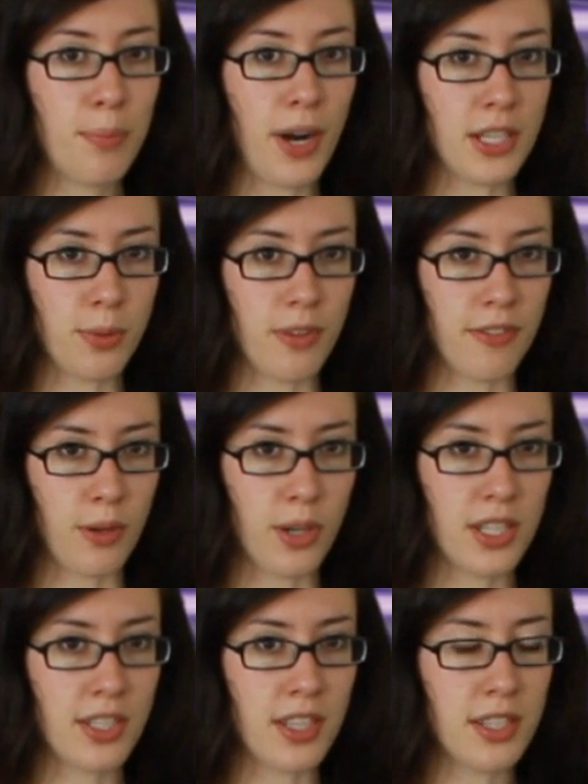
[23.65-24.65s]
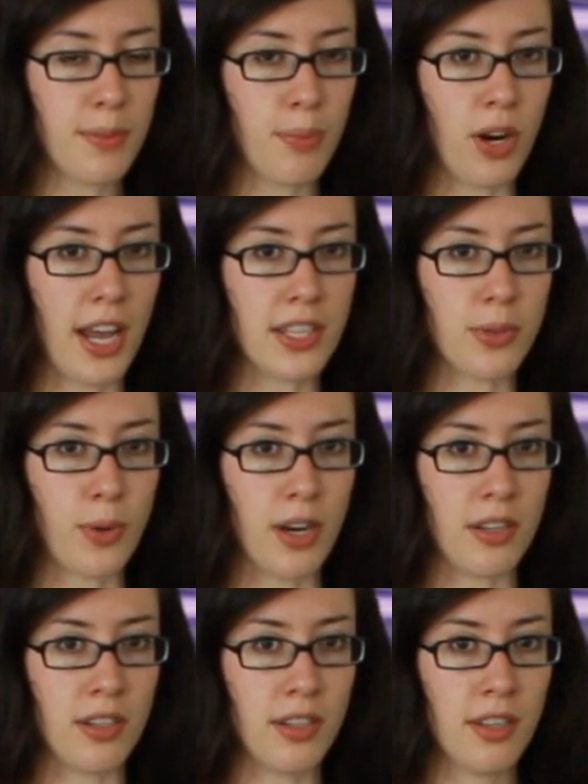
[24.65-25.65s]
price will focus on support
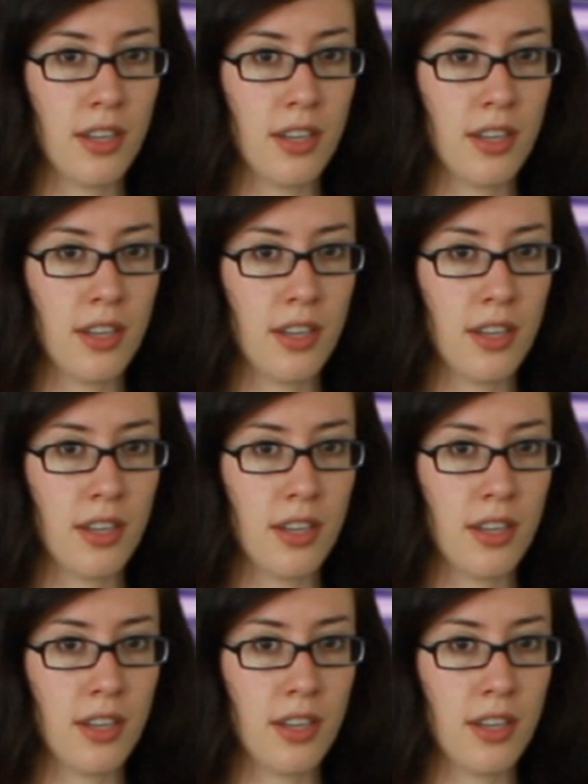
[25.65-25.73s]
S1.